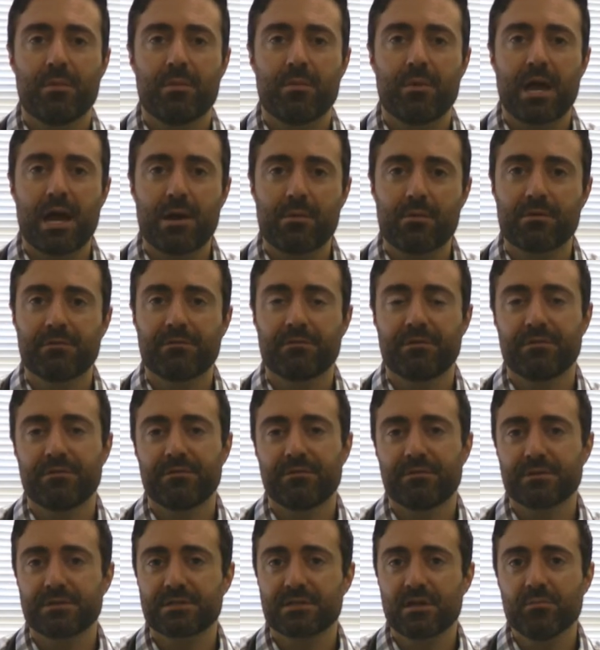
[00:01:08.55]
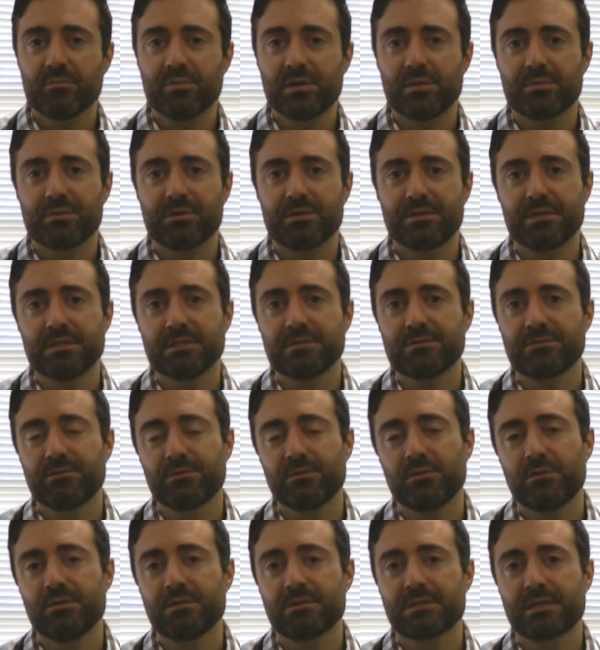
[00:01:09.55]
However, for some people, these
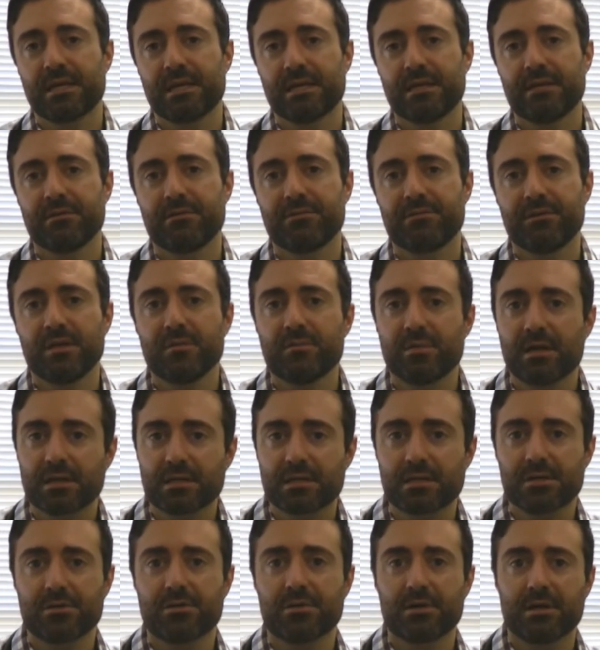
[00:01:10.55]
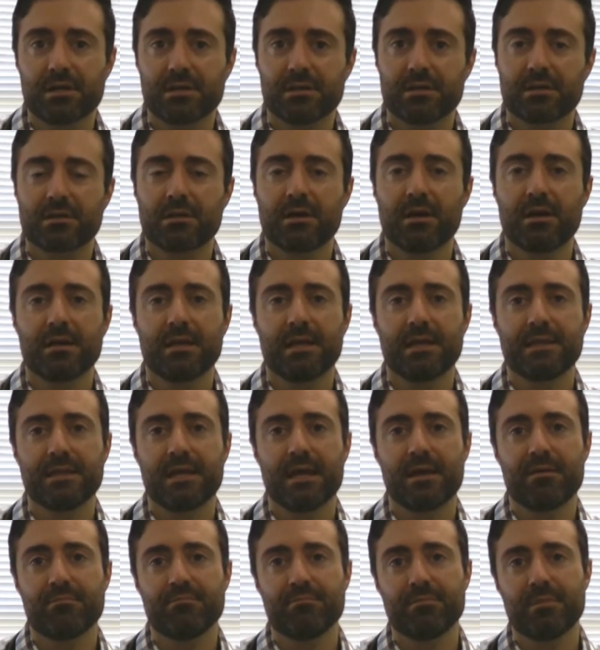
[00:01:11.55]
foods can feed bacteria in the gut, and
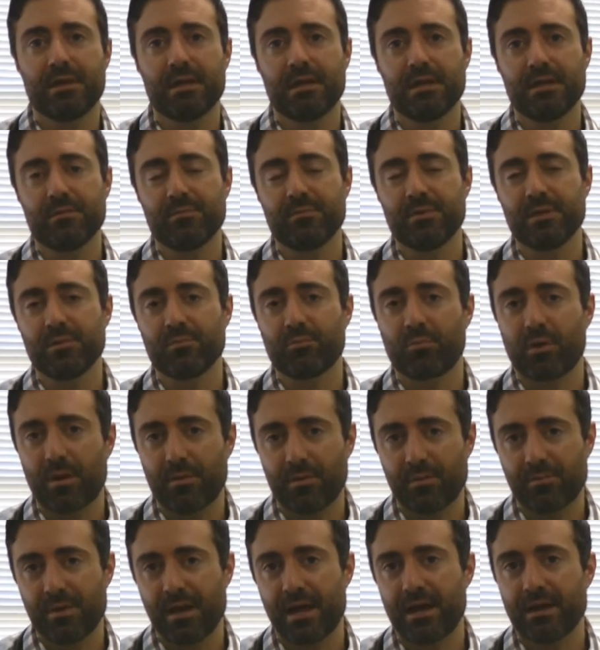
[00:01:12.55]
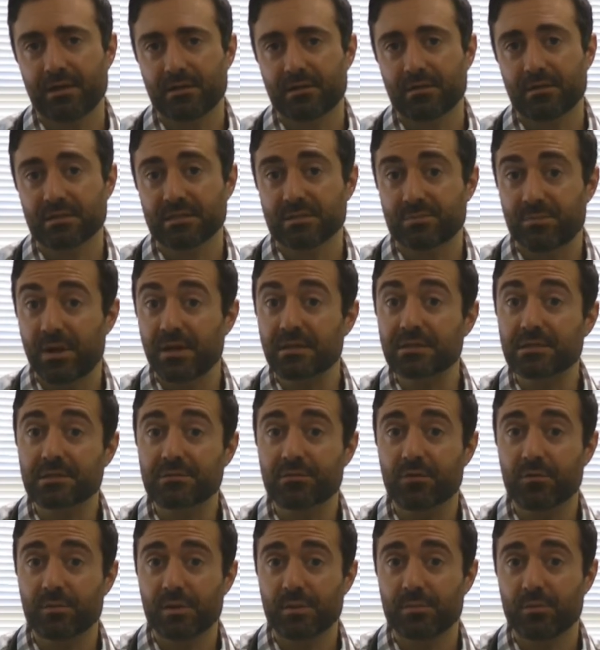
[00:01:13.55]
that may be problematic, especially
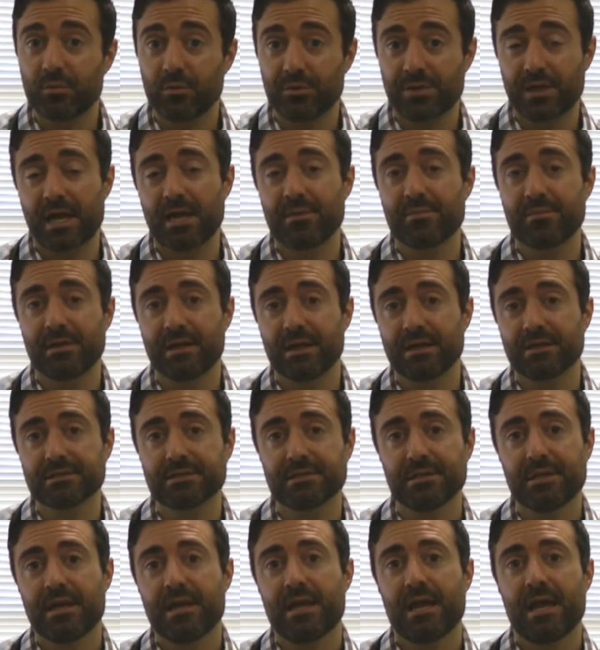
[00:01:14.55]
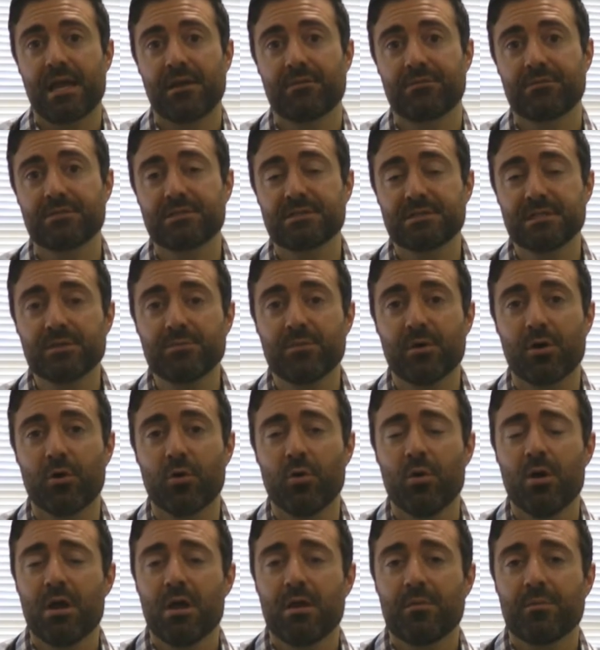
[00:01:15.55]
for people with IBS and for
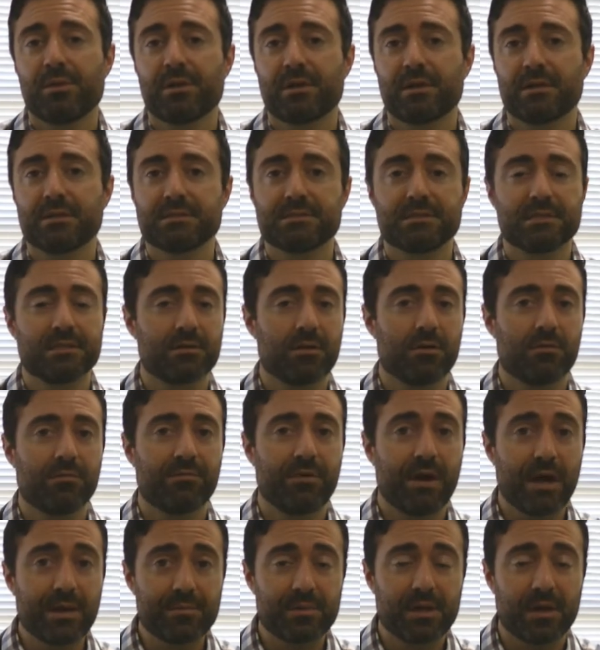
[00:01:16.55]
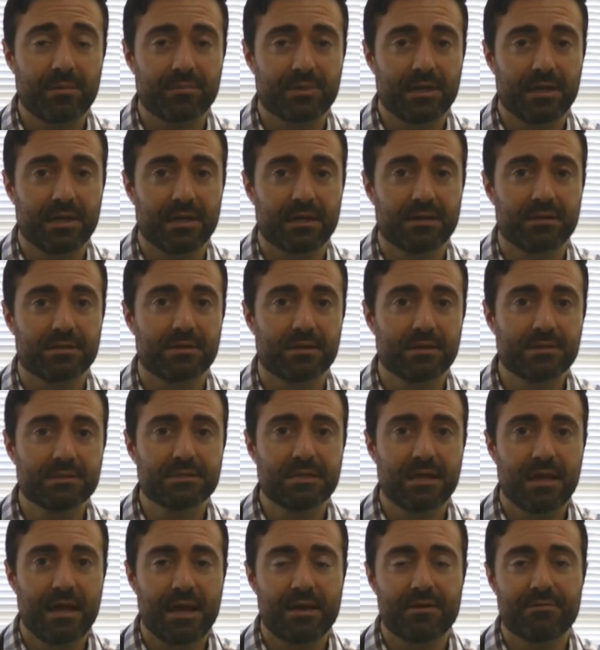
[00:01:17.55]
SIBO, because the low FODMAP diet does
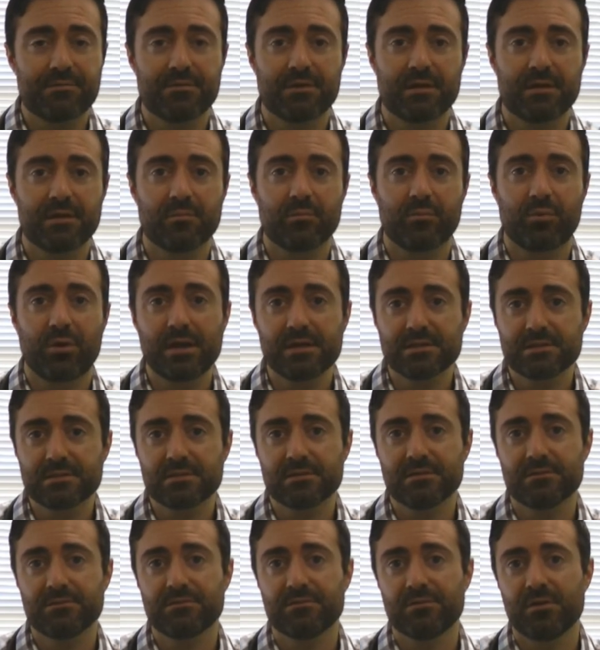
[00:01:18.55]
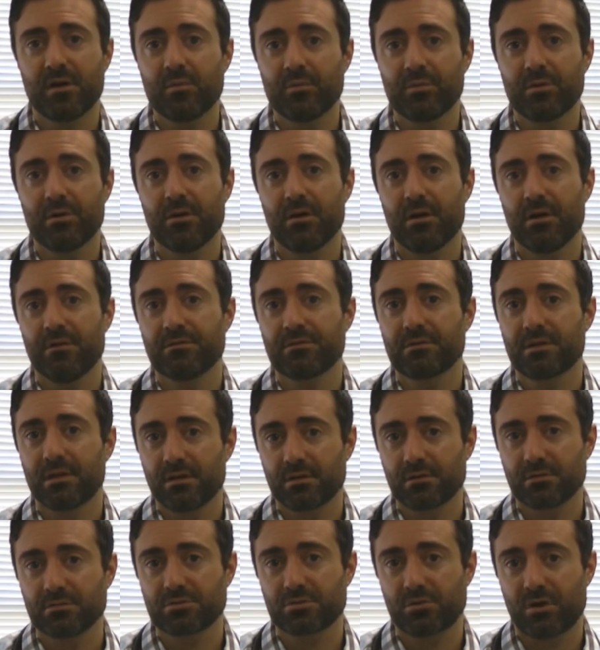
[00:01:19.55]
have an impressive number of
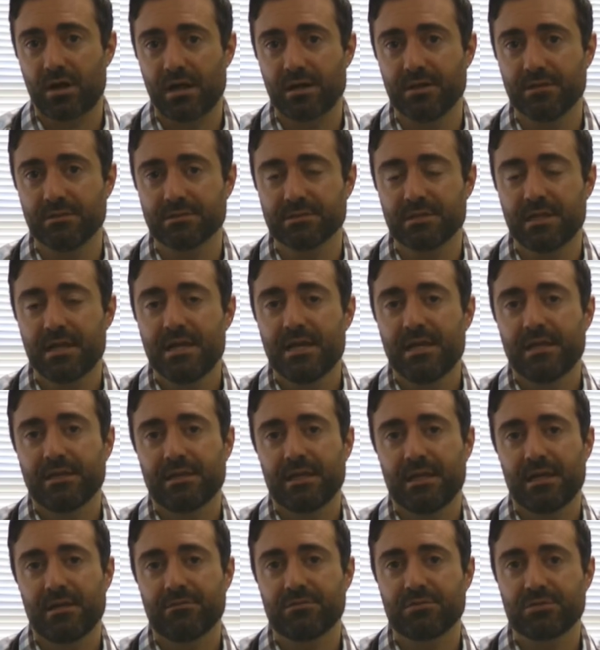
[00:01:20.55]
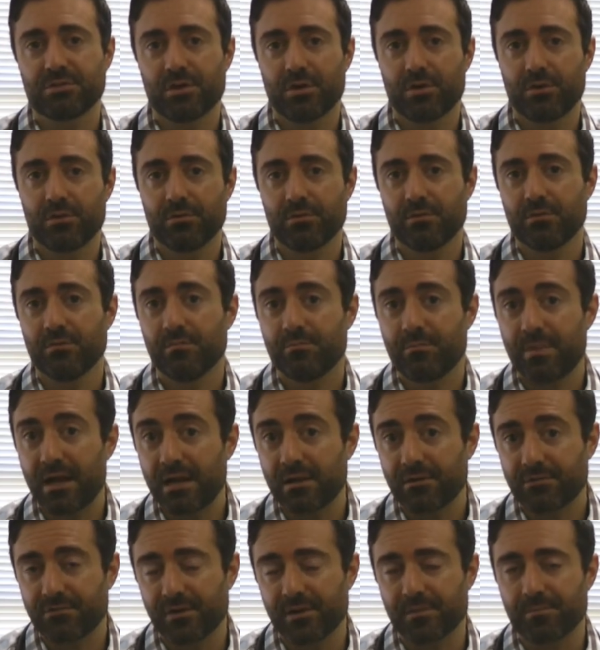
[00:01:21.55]
clinical trials that have shown
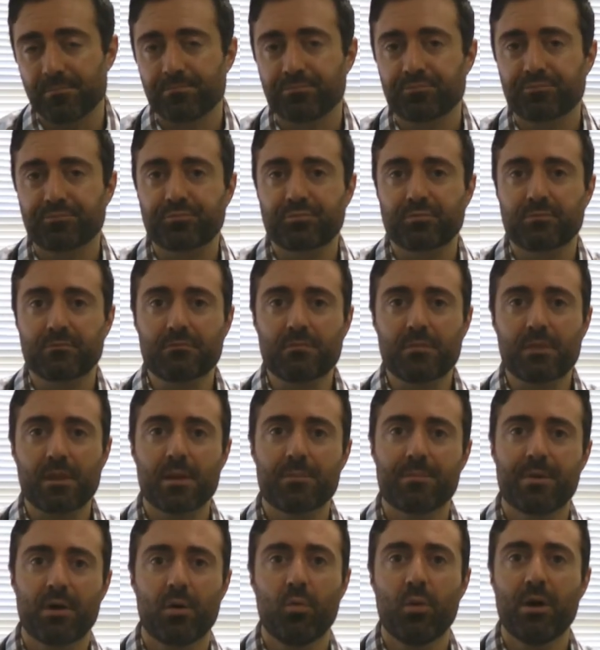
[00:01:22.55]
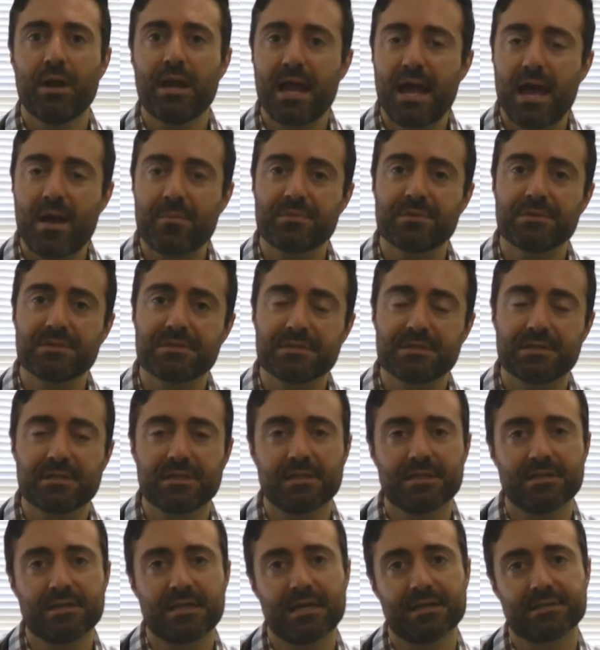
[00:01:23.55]
benefit. But what happens in
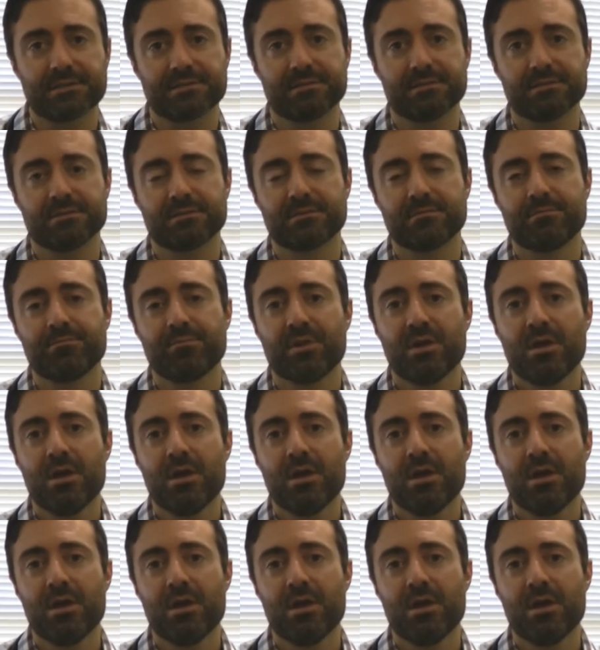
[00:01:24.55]
the intestines?